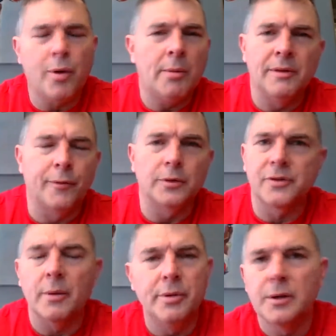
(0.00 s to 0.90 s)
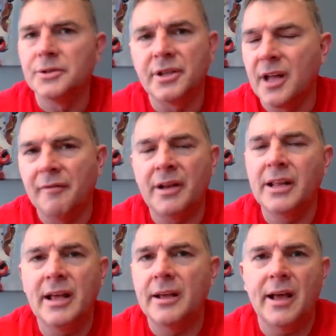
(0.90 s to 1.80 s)
Probably the first couple years, she didn't have
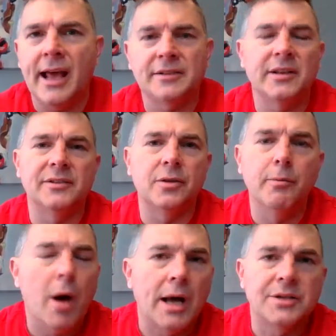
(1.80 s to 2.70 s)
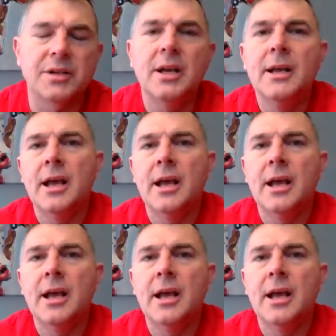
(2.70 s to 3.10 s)
any access to much.